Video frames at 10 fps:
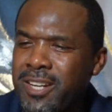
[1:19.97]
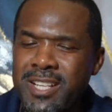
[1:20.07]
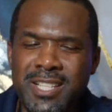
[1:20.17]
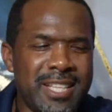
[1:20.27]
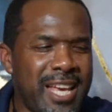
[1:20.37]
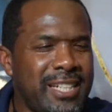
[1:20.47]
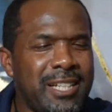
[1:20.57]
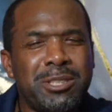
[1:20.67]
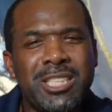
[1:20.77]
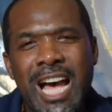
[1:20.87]
of setting
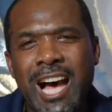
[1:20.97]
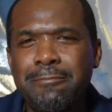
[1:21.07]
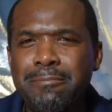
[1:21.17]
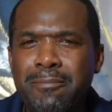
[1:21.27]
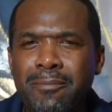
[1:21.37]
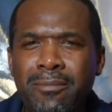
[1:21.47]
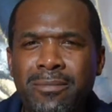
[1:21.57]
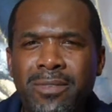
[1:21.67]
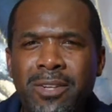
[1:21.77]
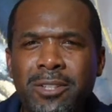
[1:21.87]
up shop.
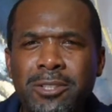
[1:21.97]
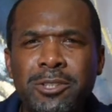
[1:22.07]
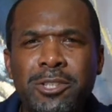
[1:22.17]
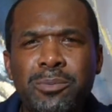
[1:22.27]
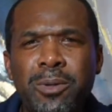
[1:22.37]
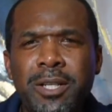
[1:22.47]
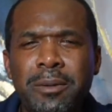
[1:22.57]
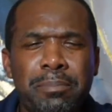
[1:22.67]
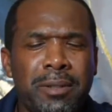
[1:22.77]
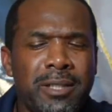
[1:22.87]
You just want
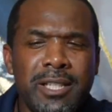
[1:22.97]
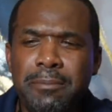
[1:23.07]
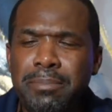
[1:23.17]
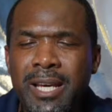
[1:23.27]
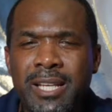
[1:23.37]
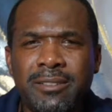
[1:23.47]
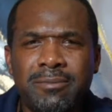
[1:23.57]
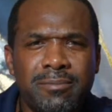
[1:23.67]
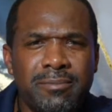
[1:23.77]
to plug and play.